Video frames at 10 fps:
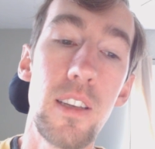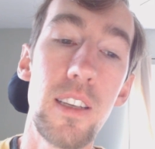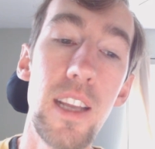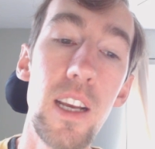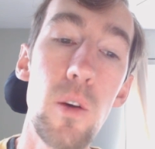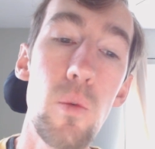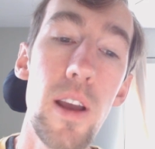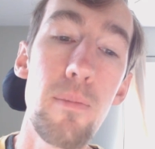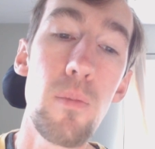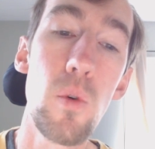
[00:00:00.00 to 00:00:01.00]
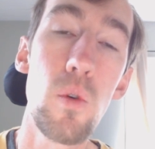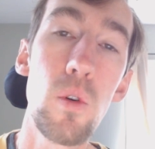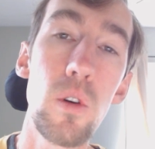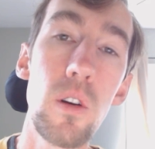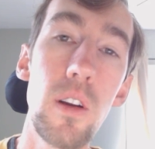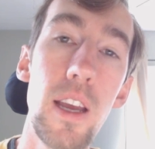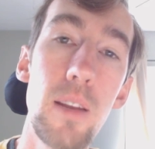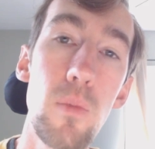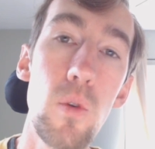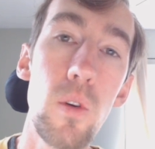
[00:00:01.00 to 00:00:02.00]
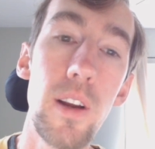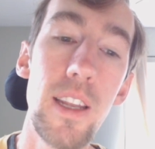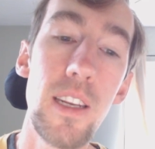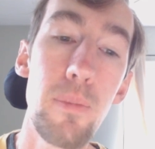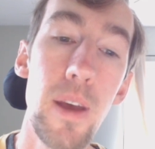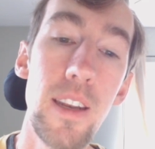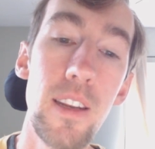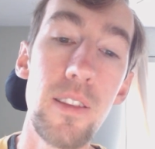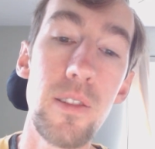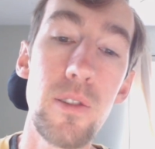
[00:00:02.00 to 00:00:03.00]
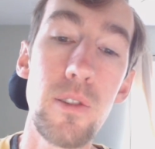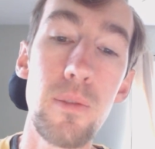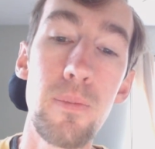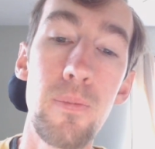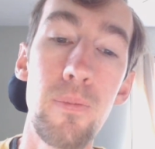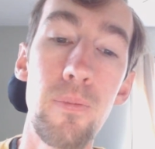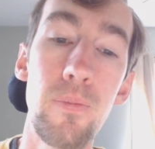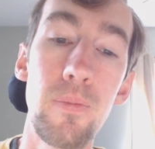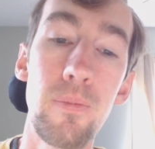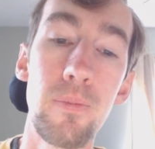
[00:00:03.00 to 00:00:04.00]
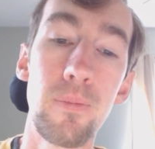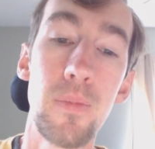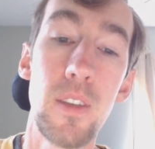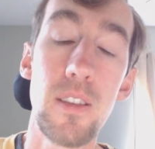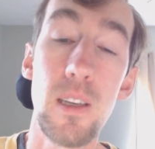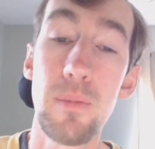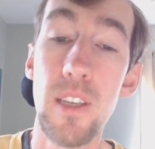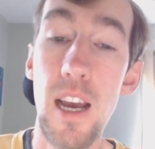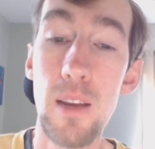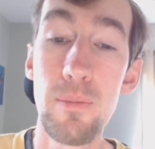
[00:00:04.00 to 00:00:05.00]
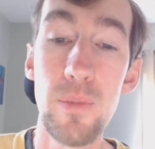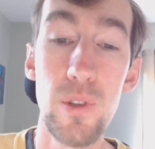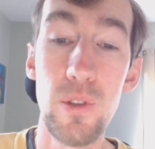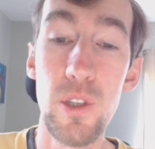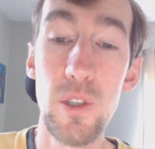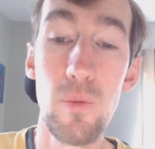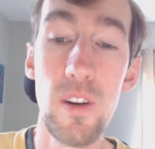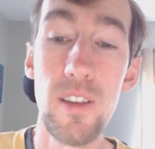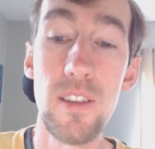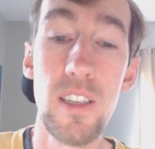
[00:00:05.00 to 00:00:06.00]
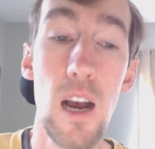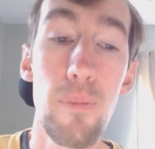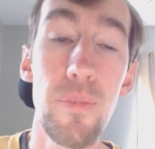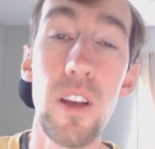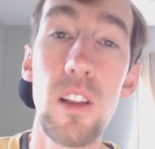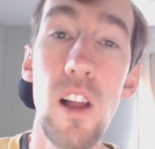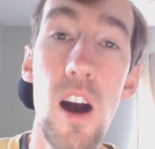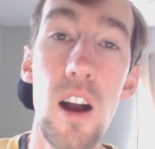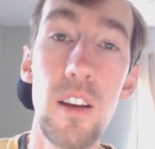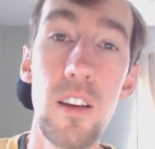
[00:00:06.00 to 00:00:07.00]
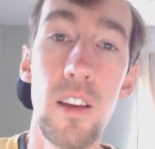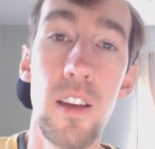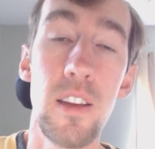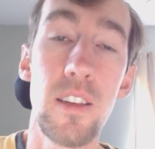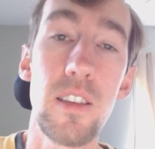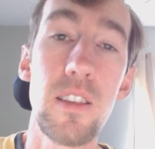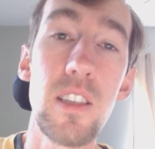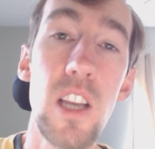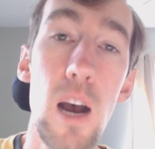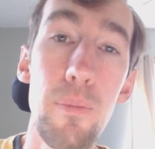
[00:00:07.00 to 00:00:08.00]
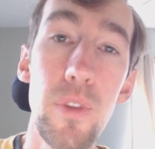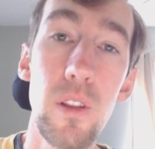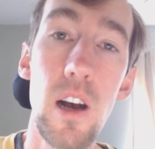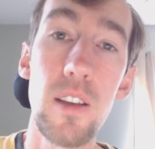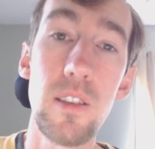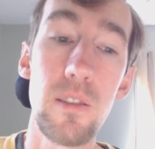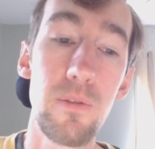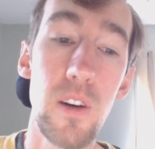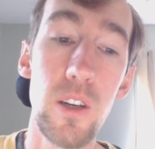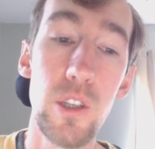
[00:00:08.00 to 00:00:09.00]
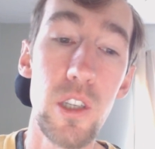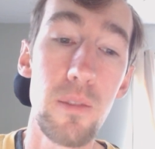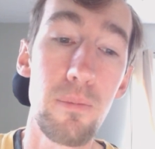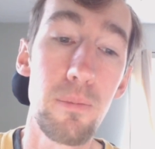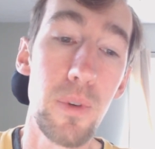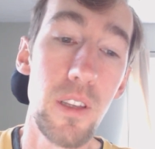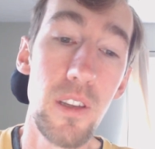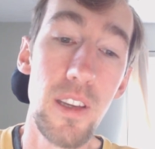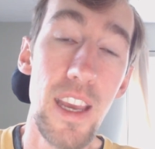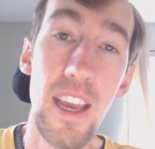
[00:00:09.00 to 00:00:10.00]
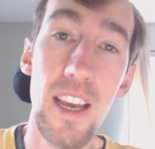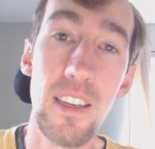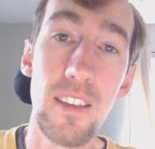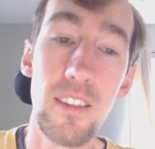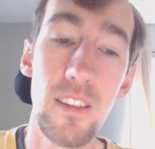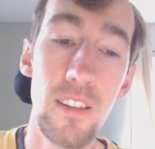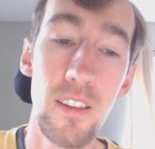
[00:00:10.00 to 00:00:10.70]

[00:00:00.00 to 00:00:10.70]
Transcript: to take away more and more independence. Sometimes you just want to stop the clock, to stop the loss of function, but you can't.